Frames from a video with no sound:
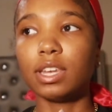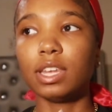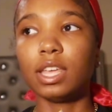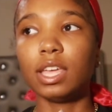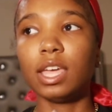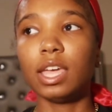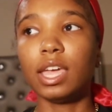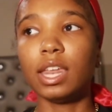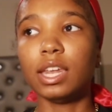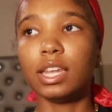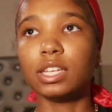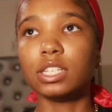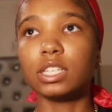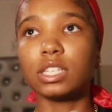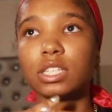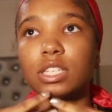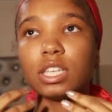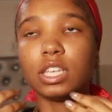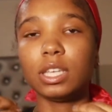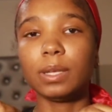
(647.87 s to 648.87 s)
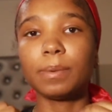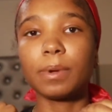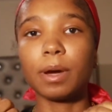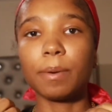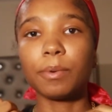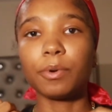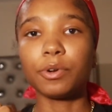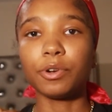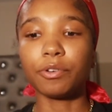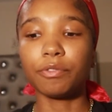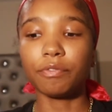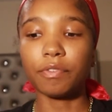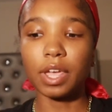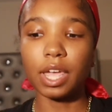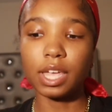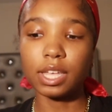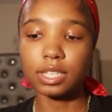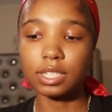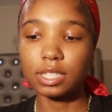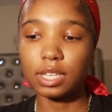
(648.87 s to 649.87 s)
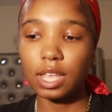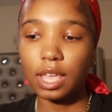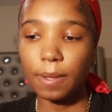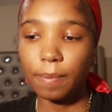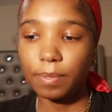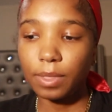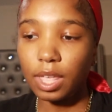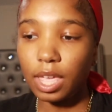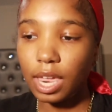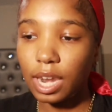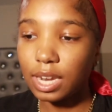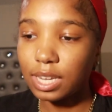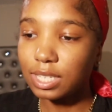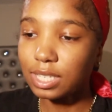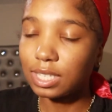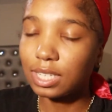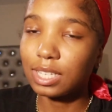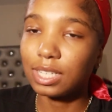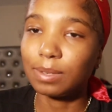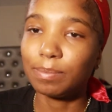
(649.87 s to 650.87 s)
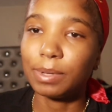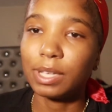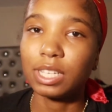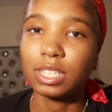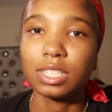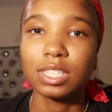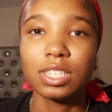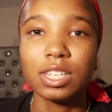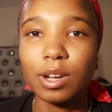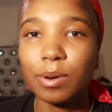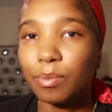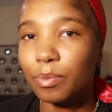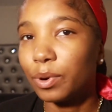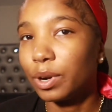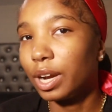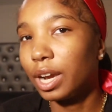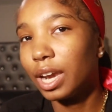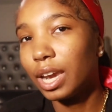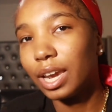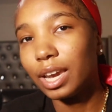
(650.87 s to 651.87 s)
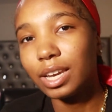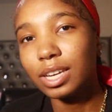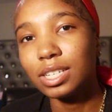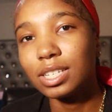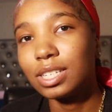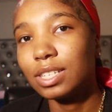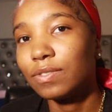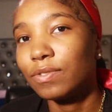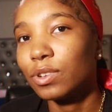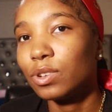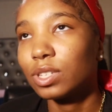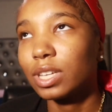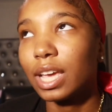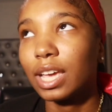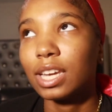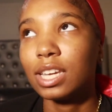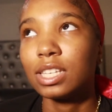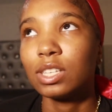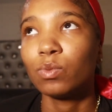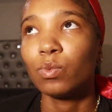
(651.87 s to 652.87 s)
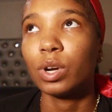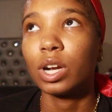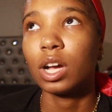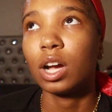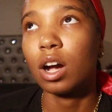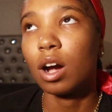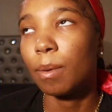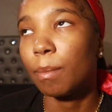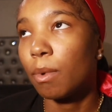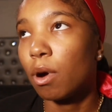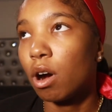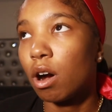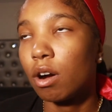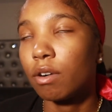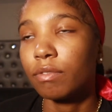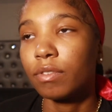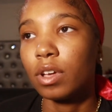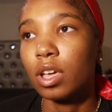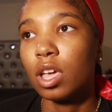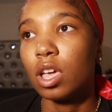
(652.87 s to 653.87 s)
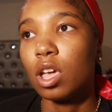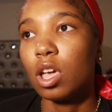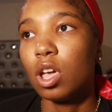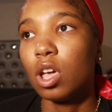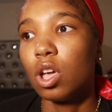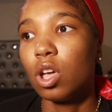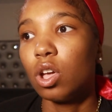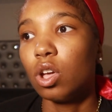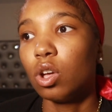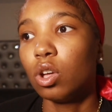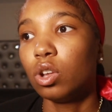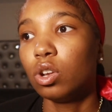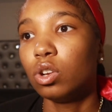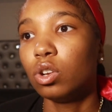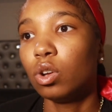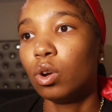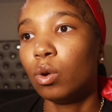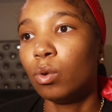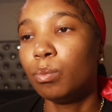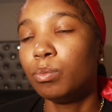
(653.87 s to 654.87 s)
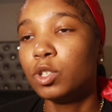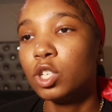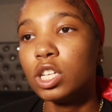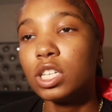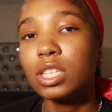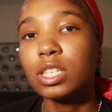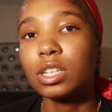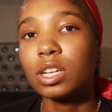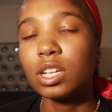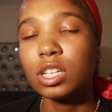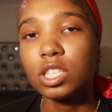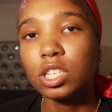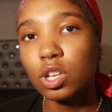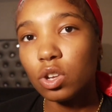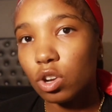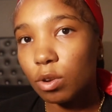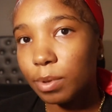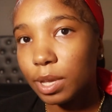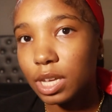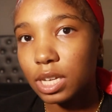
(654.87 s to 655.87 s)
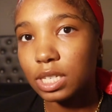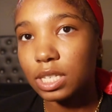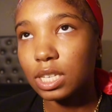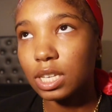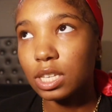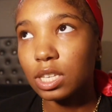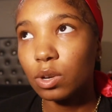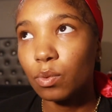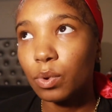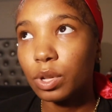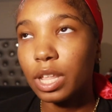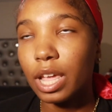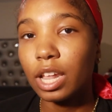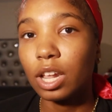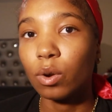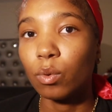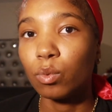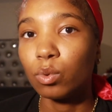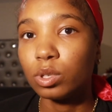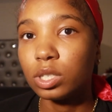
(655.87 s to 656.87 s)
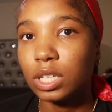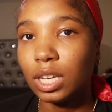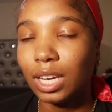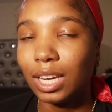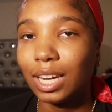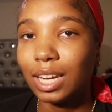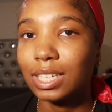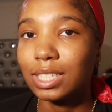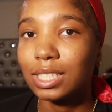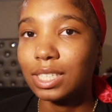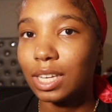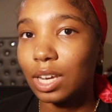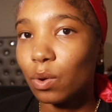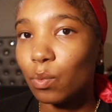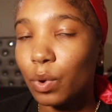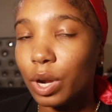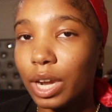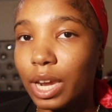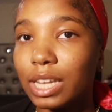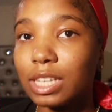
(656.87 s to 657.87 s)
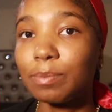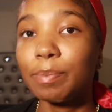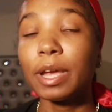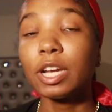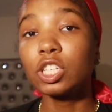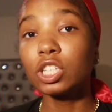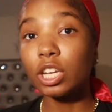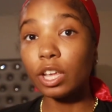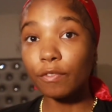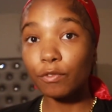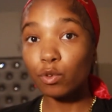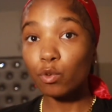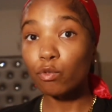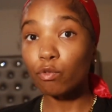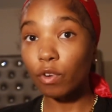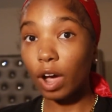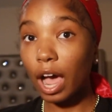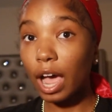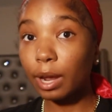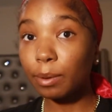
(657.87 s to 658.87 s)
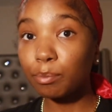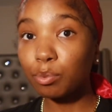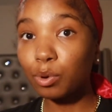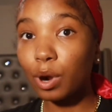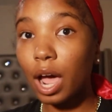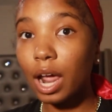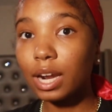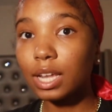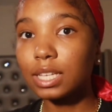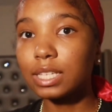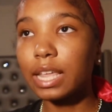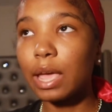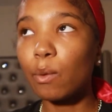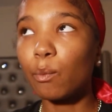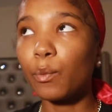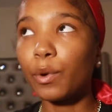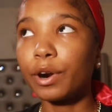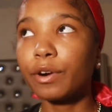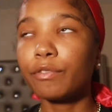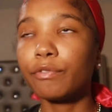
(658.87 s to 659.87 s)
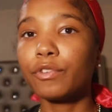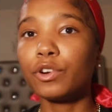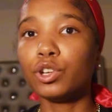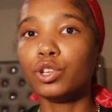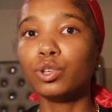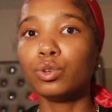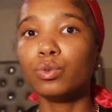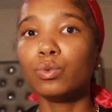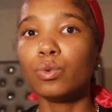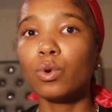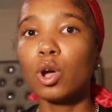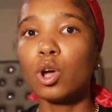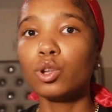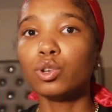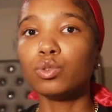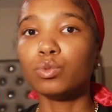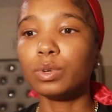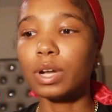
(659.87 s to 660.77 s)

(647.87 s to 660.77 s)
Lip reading: it and it just keep coming on your face and it's just being stubborn and it just feels like it doesn't want to come off, just continue to be consistent with that routine and stick with it. Especially if you find products that work for you, do